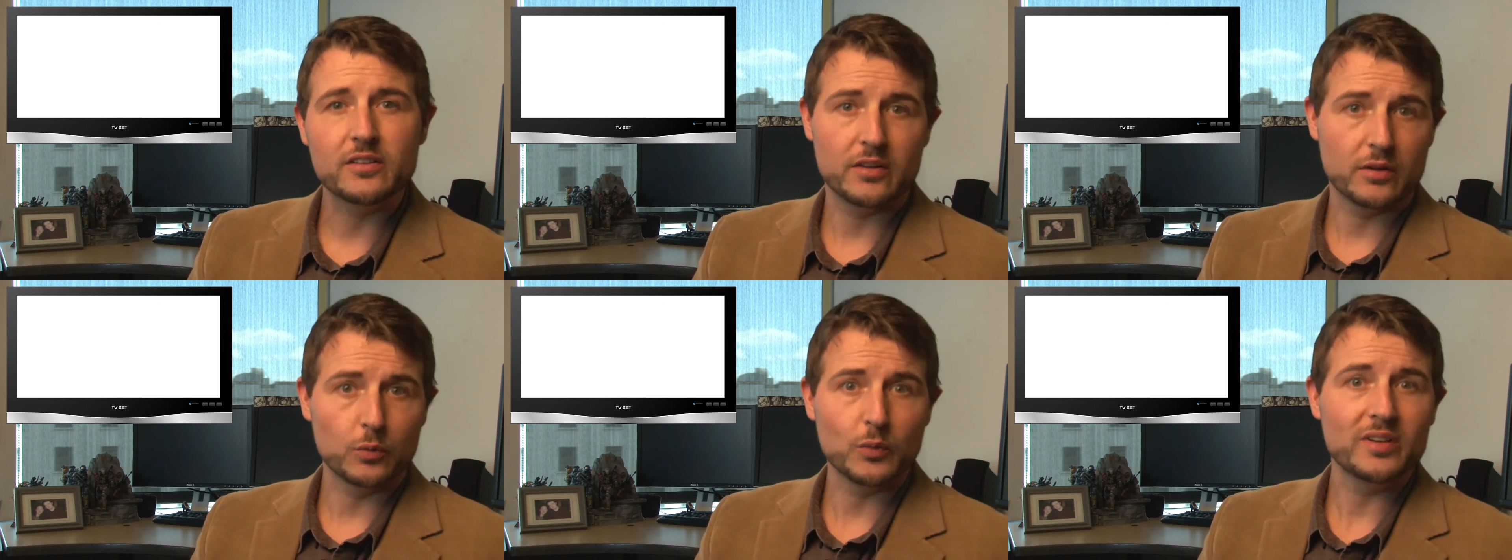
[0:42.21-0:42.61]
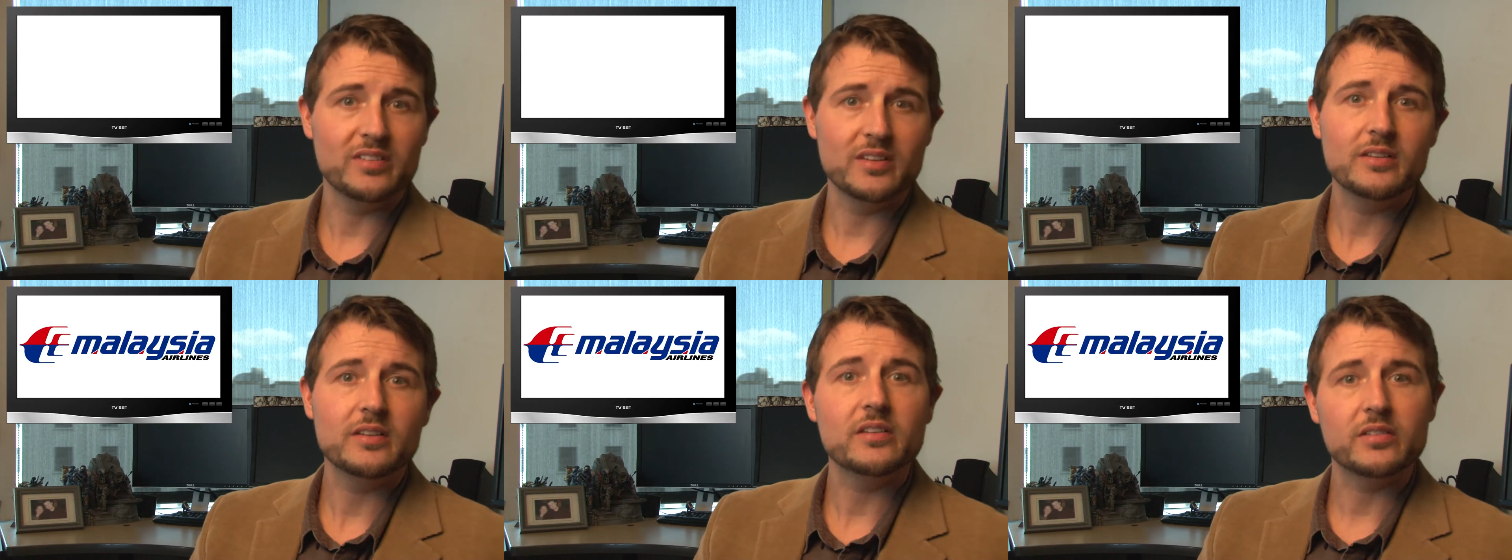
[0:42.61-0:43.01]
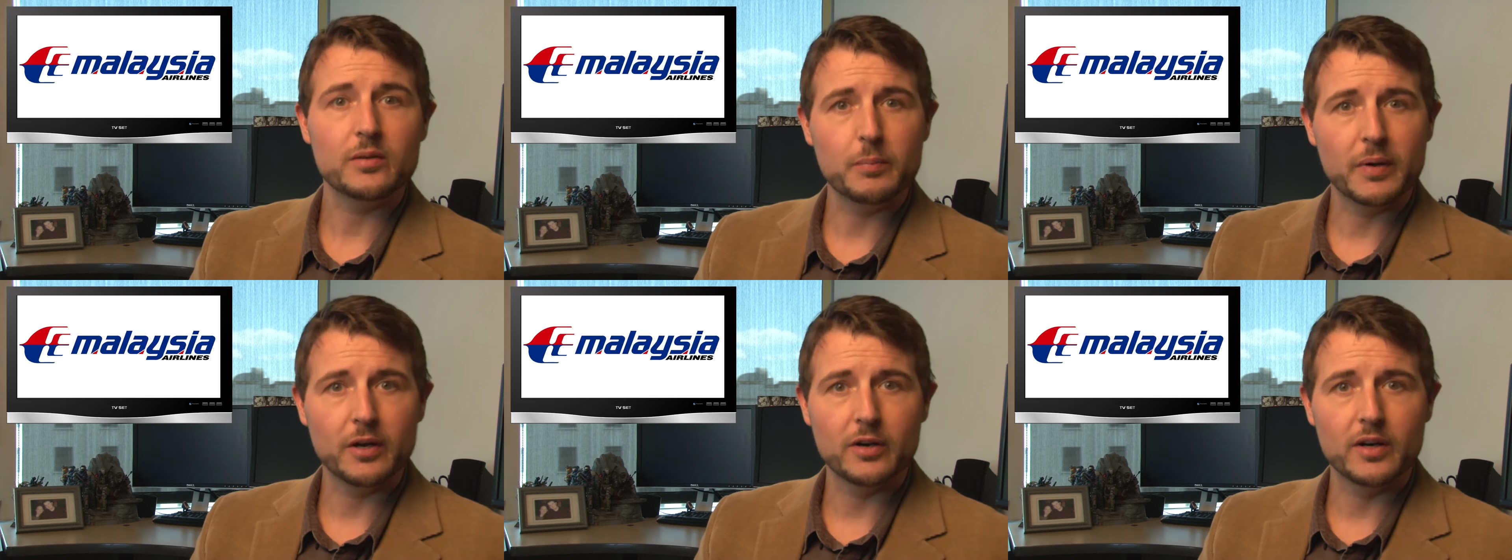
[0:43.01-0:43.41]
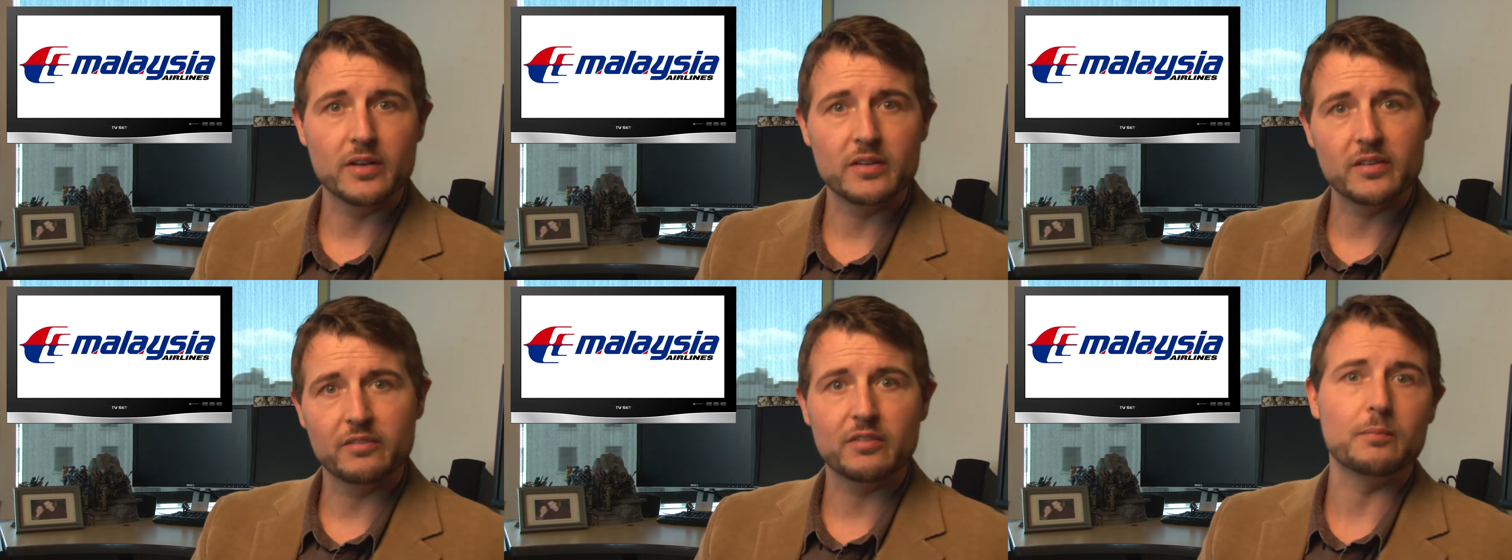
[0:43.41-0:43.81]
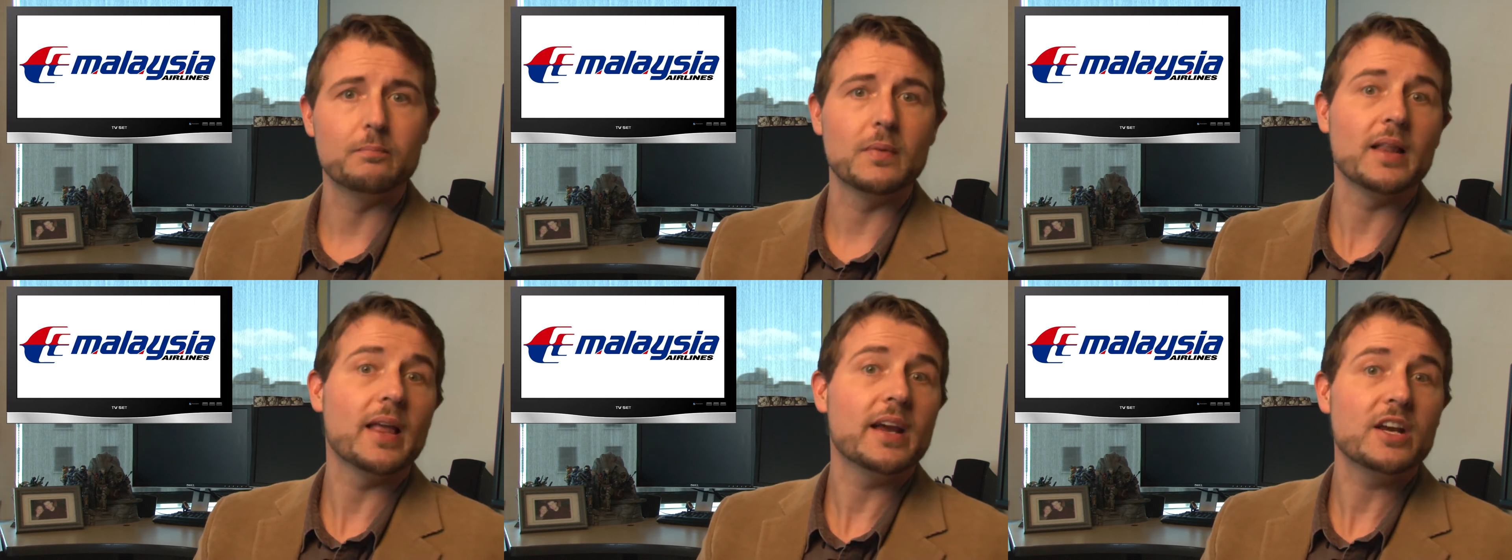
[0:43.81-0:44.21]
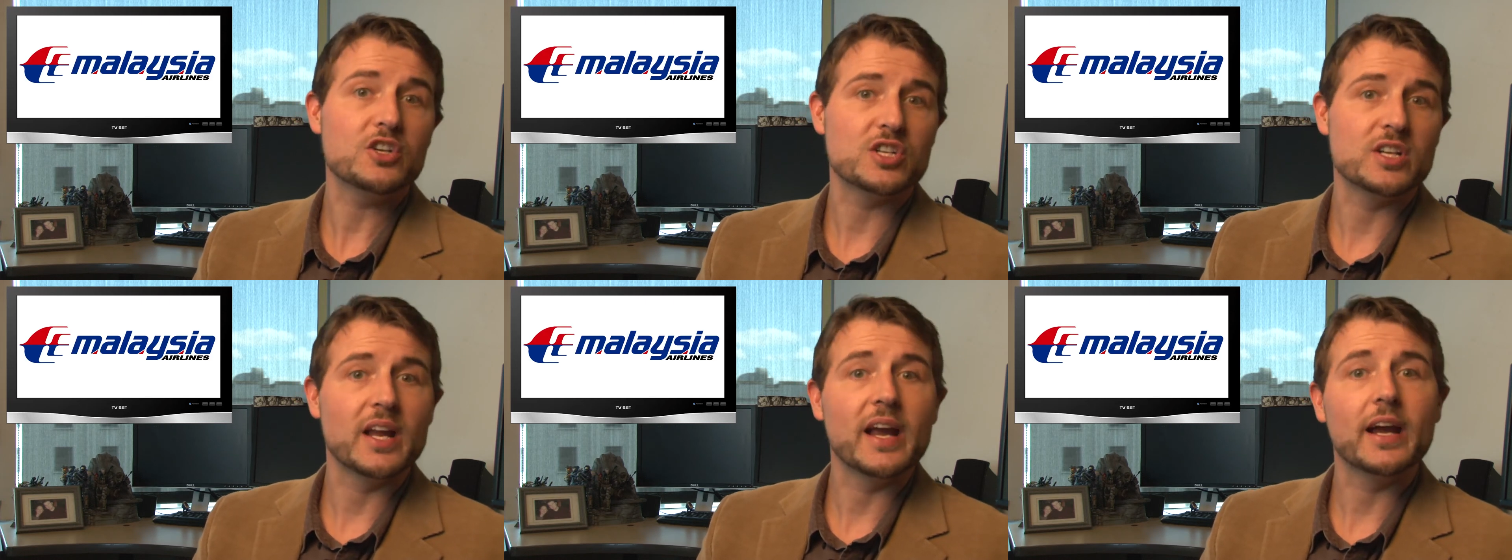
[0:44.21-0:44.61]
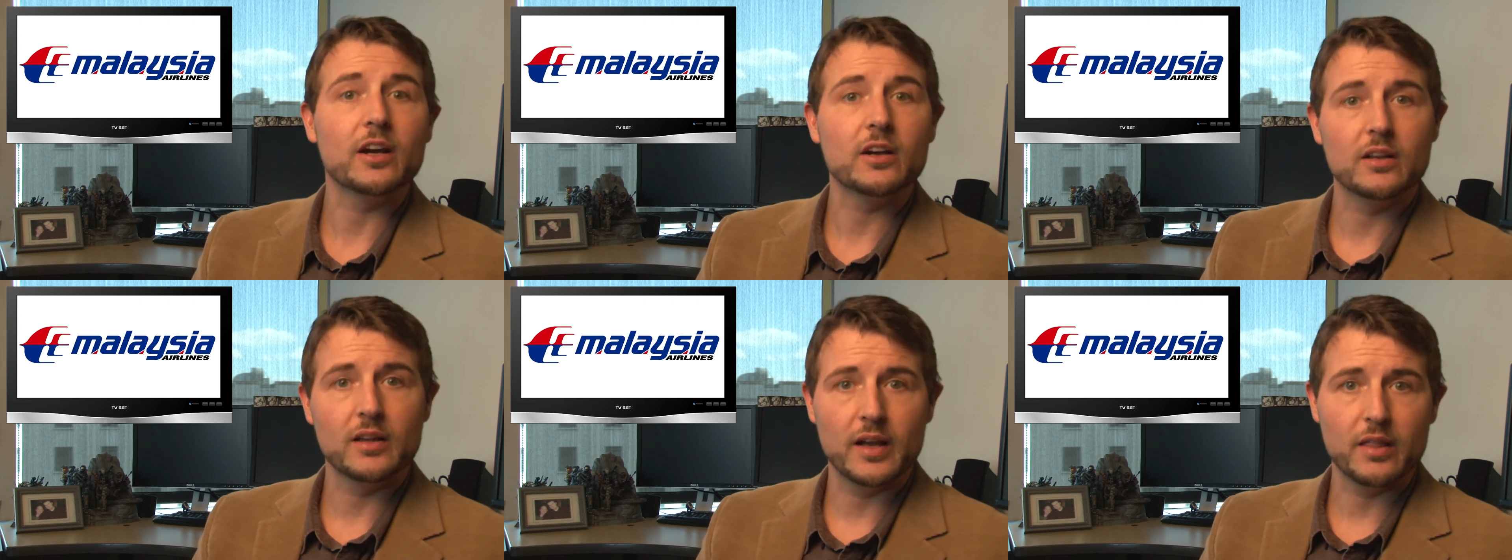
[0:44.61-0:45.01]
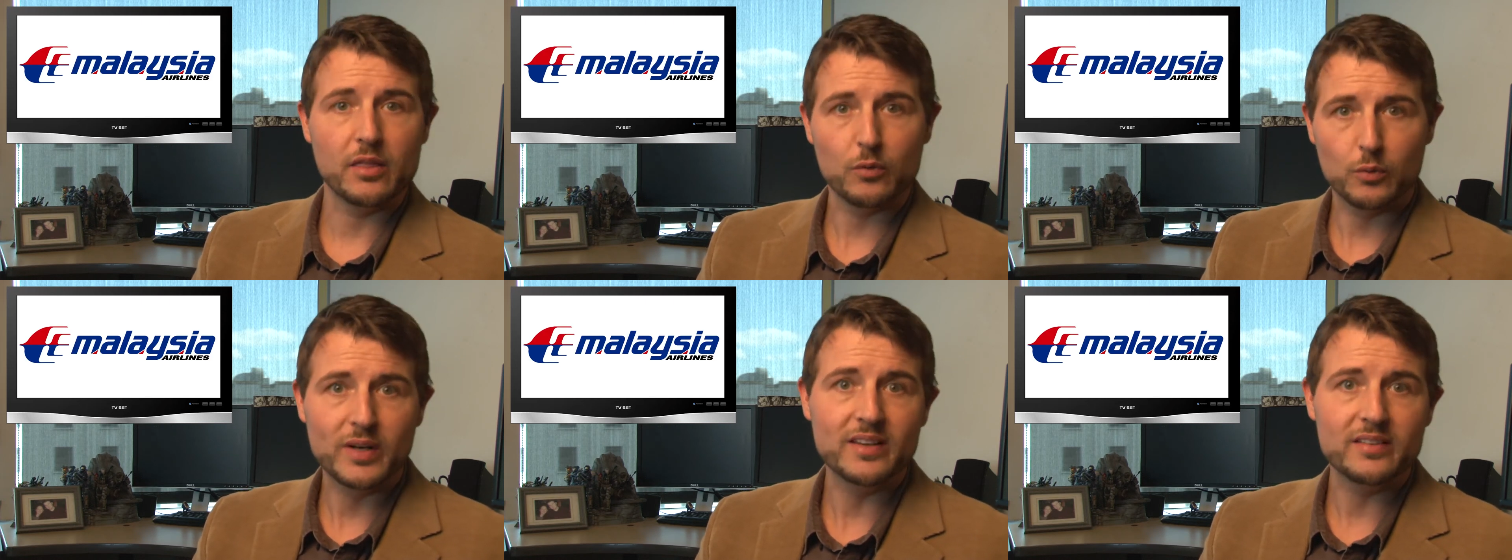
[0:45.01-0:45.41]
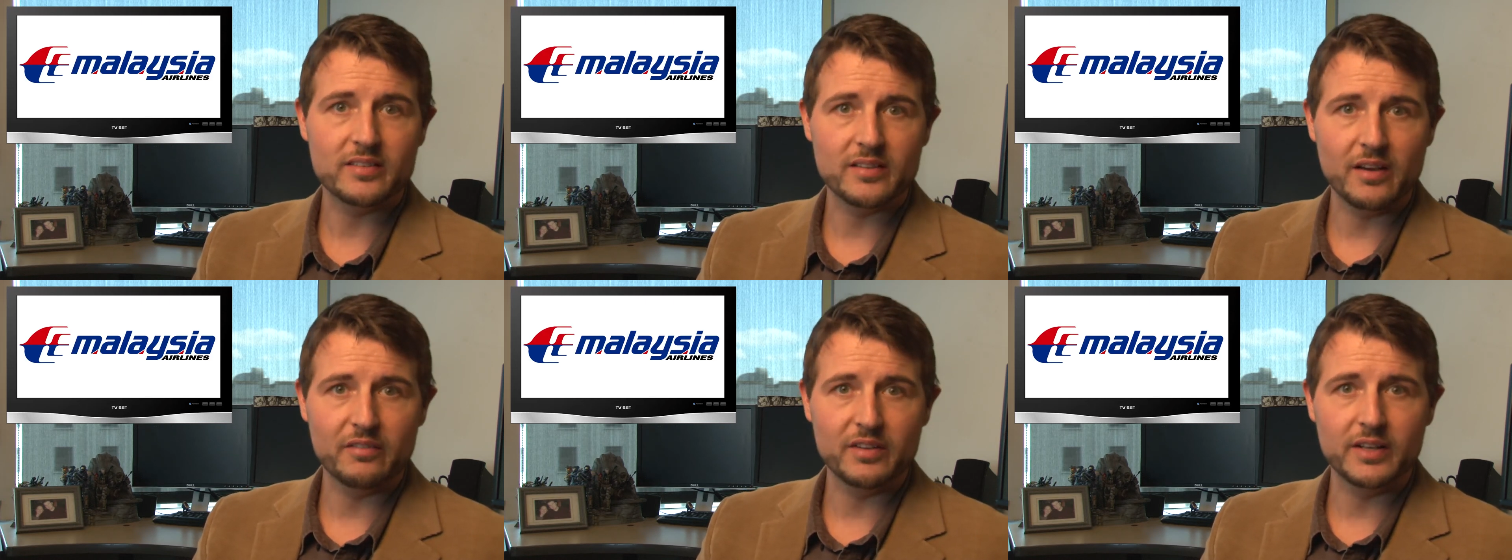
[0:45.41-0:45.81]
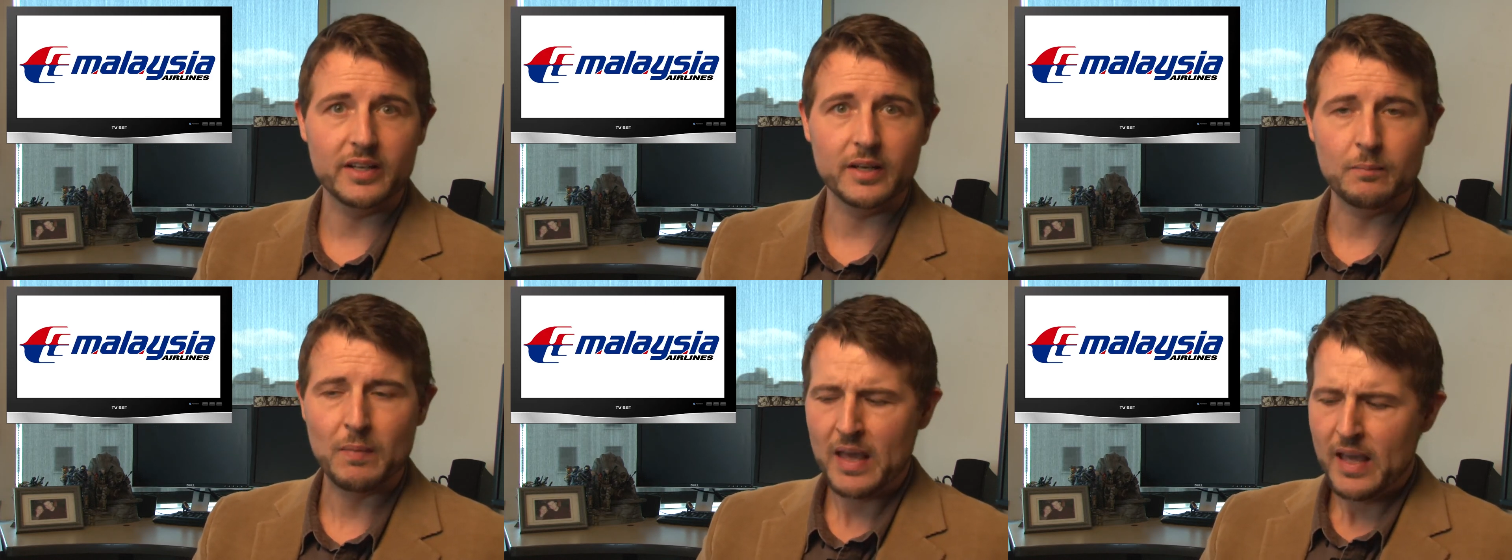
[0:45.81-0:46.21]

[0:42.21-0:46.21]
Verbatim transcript: to the recent disappearance of a Malaysian Airline 370.